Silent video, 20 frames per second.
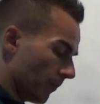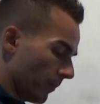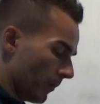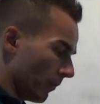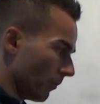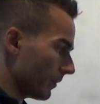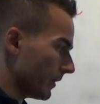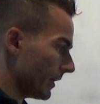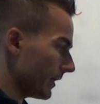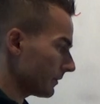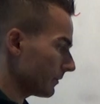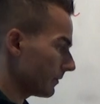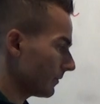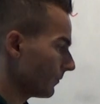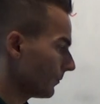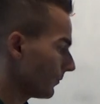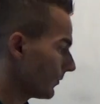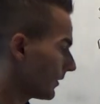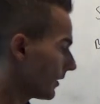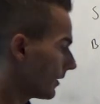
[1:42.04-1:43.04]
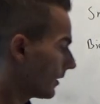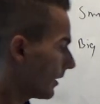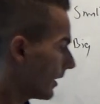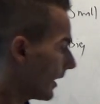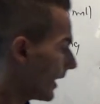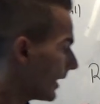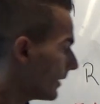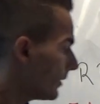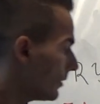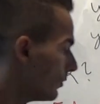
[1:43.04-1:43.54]
product
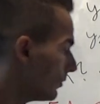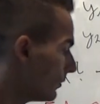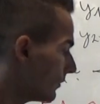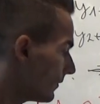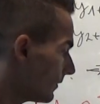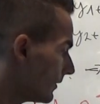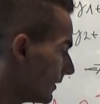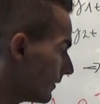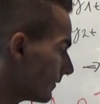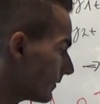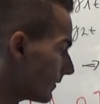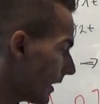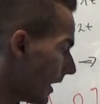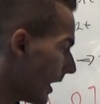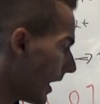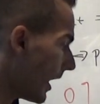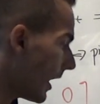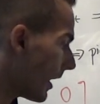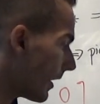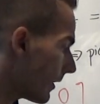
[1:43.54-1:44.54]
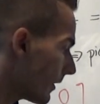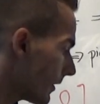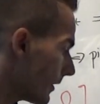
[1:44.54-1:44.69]
and use this R